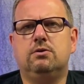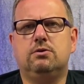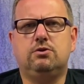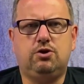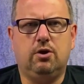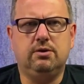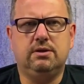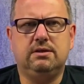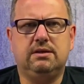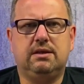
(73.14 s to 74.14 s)

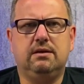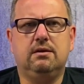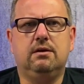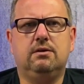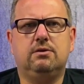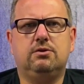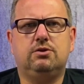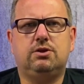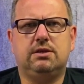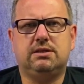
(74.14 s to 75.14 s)
John de uh,
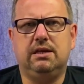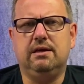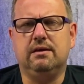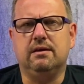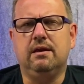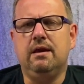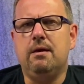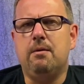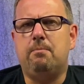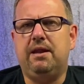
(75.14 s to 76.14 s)
Chastelain,
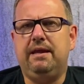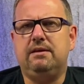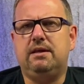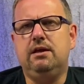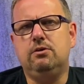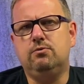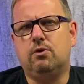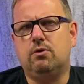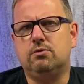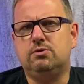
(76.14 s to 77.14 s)
played a key
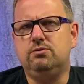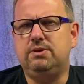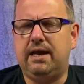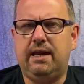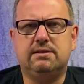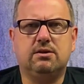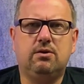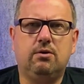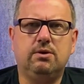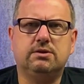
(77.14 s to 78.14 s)
role two decades
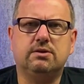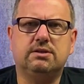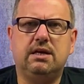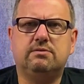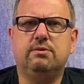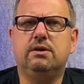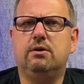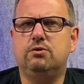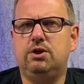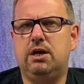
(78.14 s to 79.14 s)
ago in successful
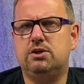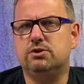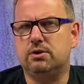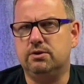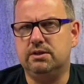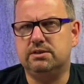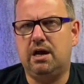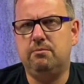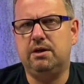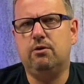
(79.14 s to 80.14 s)
negotiations on
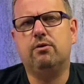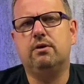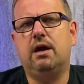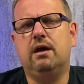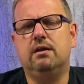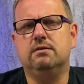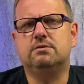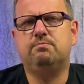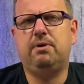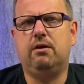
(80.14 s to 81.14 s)
disarming Northern Ireland's
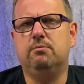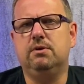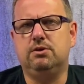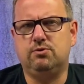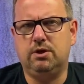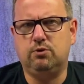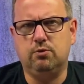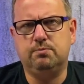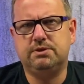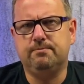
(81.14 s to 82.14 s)
paramilitary groups.